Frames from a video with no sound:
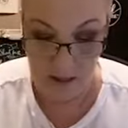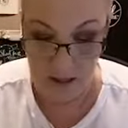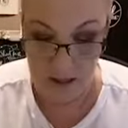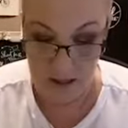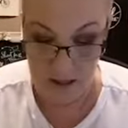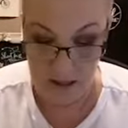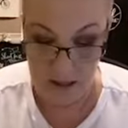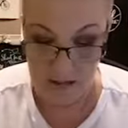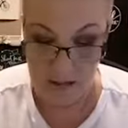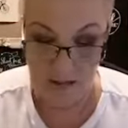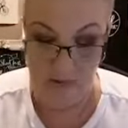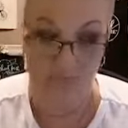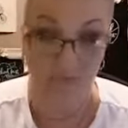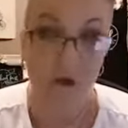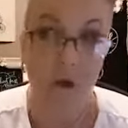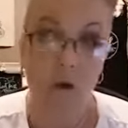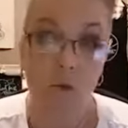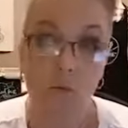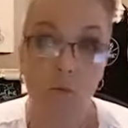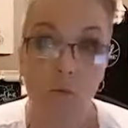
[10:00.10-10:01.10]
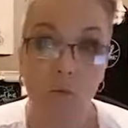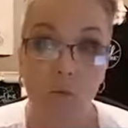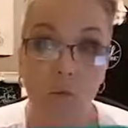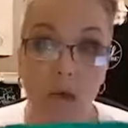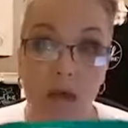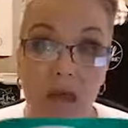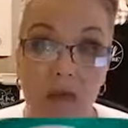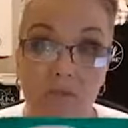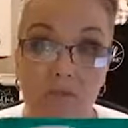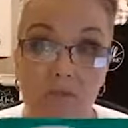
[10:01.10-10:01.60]
Lots of open
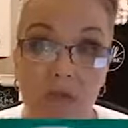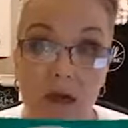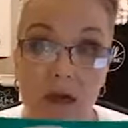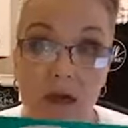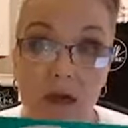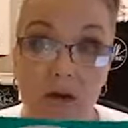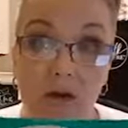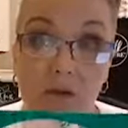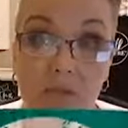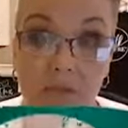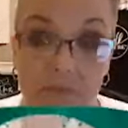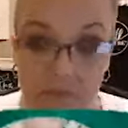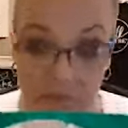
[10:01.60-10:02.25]
weave there